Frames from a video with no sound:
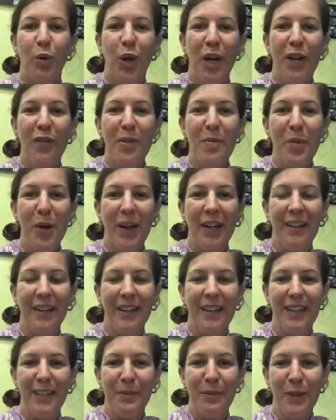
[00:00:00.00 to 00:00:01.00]
Morning everybody,
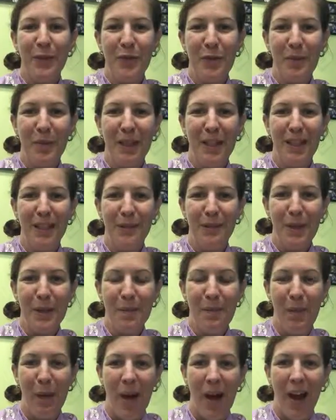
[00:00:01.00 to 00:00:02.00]
Leah Smith from Leah
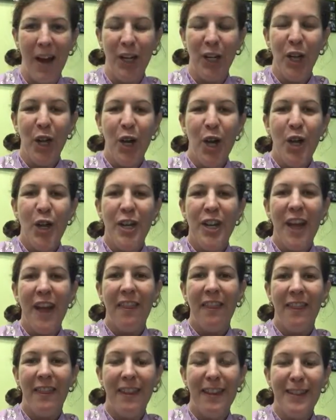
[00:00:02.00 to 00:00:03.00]
Smith Bite.
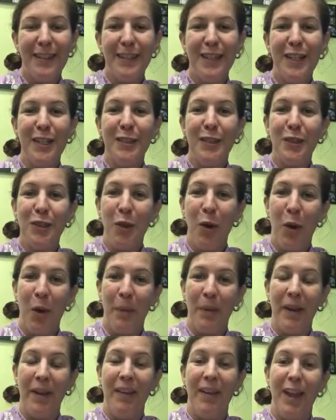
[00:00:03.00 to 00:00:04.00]
Now this is a
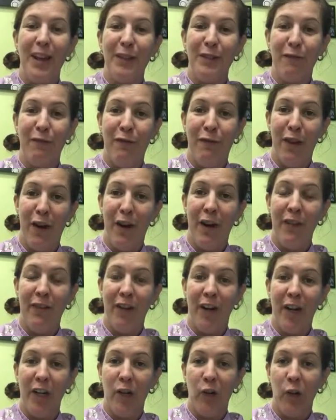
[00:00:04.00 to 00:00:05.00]
topic that is very,
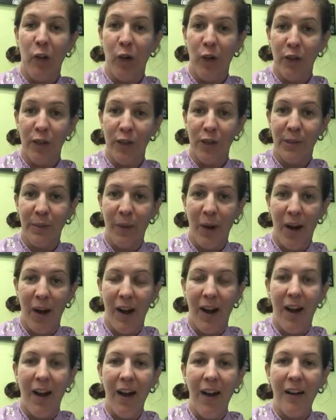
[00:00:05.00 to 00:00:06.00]
very close to my
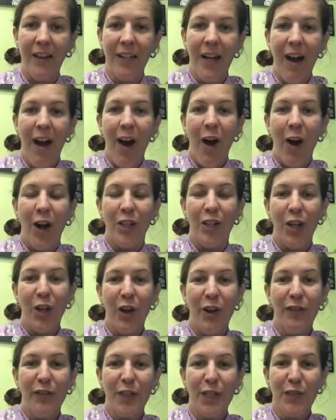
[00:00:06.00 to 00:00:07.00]
heart. I don't
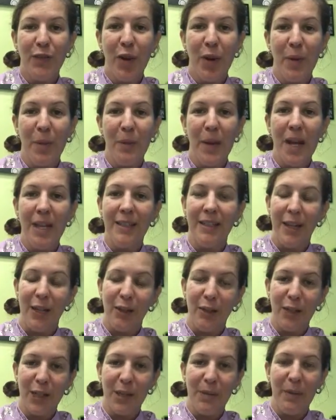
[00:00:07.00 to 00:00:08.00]
know if it's from
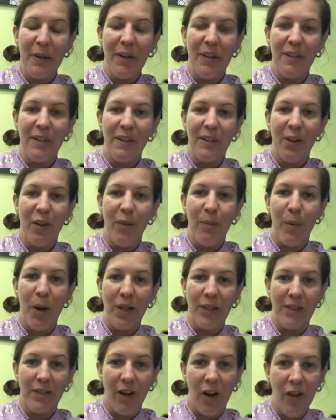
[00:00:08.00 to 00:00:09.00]
dental experiences of
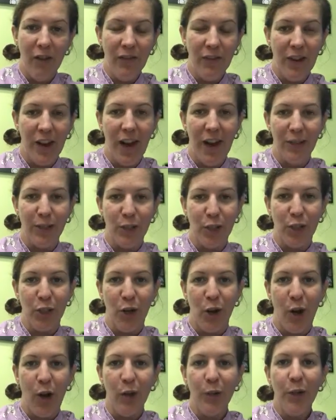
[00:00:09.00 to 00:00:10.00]
myself as a
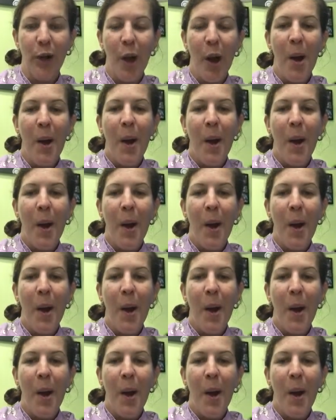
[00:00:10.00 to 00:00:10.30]
child,